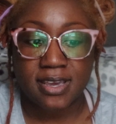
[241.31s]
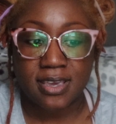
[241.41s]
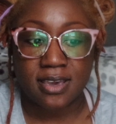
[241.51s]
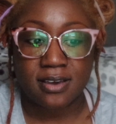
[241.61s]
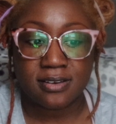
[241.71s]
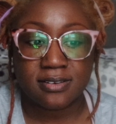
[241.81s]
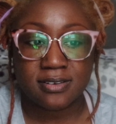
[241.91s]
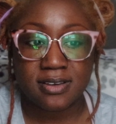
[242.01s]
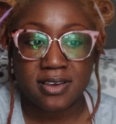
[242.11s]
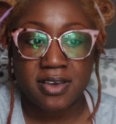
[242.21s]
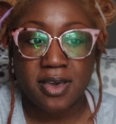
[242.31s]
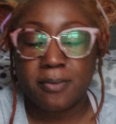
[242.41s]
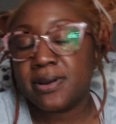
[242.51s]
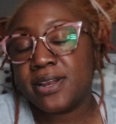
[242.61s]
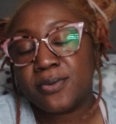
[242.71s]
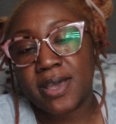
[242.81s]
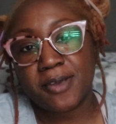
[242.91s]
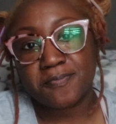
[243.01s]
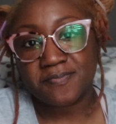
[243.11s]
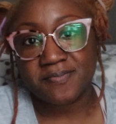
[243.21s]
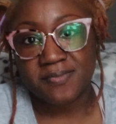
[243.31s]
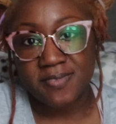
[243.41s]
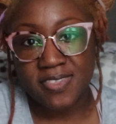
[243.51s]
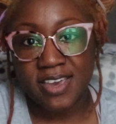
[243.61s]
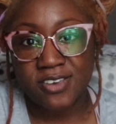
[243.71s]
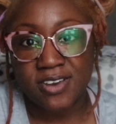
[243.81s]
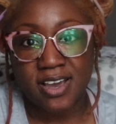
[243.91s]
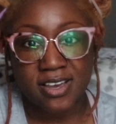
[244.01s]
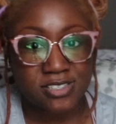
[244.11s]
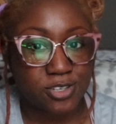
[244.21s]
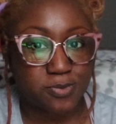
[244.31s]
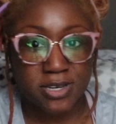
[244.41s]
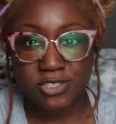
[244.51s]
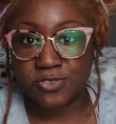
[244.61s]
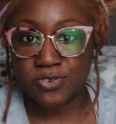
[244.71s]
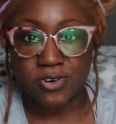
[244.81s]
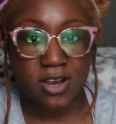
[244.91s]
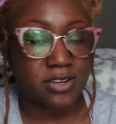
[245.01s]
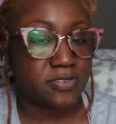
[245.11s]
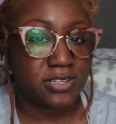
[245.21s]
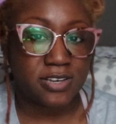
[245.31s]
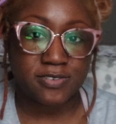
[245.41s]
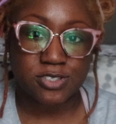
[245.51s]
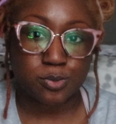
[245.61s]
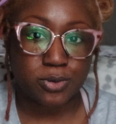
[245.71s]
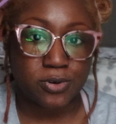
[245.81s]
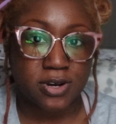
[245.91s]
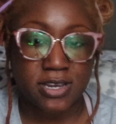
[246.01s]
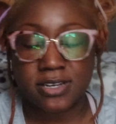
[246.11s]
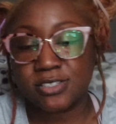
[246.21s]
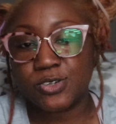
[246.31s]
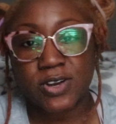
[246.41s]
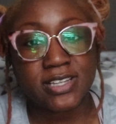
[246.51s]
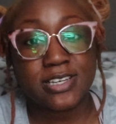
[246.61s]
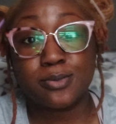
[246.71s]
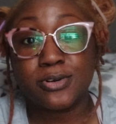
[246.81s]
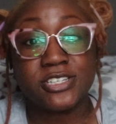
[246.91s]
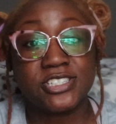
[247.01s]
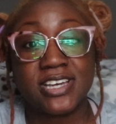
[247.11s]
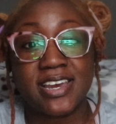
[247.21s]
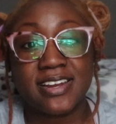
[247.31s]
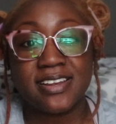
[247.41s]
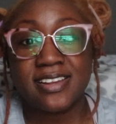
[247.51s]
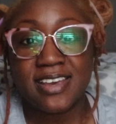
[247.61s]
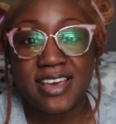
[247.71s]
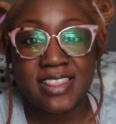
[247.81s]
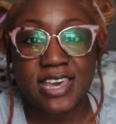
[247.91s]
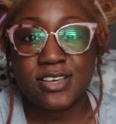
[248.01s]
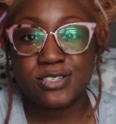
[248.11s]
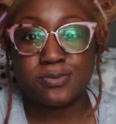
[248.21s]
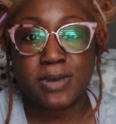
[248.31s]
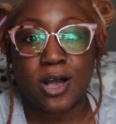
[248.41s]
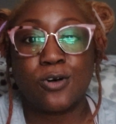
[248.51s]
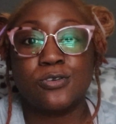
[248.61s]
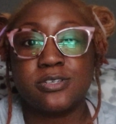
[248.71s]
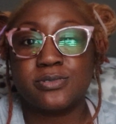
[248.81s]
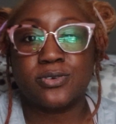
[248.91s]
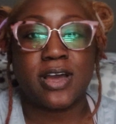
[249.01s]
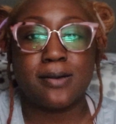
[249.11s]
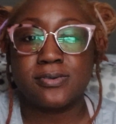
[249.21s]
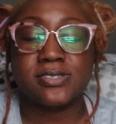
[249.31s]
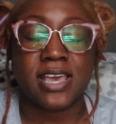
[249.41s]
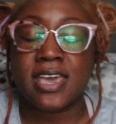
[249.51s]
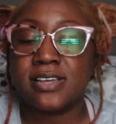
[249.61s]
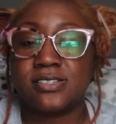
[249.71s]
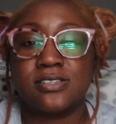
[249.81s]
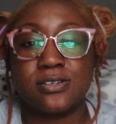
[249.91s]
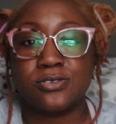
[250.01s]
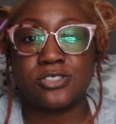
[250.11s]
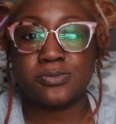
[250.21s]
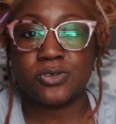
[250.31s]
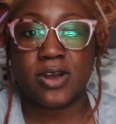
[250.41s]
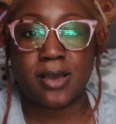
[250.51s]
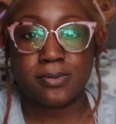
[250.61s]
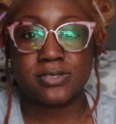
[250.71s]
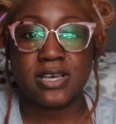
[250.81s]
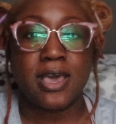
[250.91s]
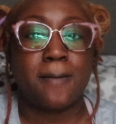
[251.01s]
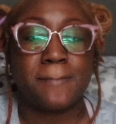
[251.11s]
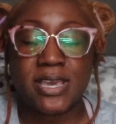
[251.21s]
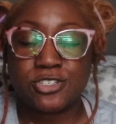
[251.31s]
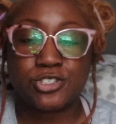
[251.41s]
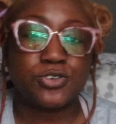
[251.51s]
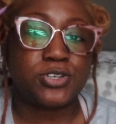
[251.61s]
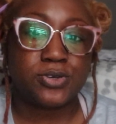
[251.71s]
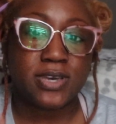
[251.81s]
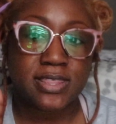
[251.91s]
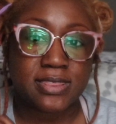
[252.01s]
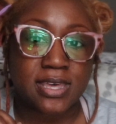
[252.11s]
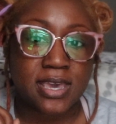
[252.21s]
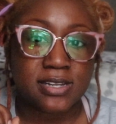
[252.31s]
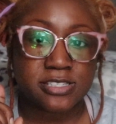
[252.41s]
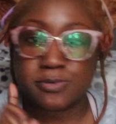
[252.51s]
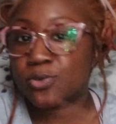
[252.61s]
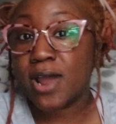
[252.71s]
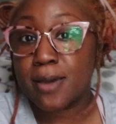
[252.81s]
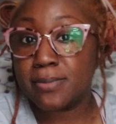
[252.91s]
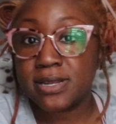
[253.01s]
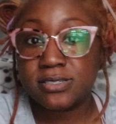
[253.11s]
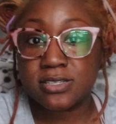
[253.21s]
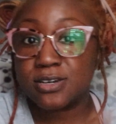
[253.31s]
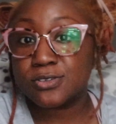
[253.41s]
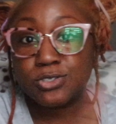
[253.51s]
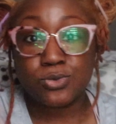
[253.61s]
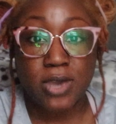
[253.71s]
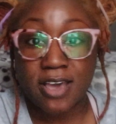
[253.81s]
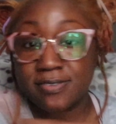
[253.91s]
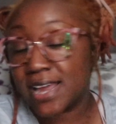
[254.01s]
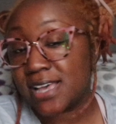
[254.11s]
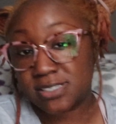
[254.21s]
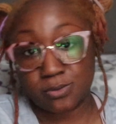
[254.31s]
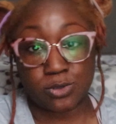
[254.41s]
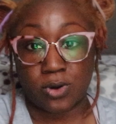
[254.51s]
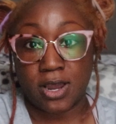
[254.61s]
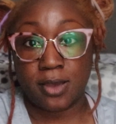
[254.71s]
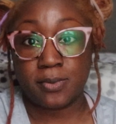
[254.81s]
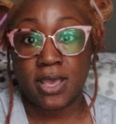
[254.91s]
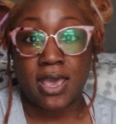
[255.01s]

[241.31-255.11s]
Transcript: yeah, but anyway, thank you guys so much for all of your love and support. It is greatly appreciated. Thank you to my old subscribers and to the new subscribers. Make sure you hit that subscribe button to those who have not subscribed,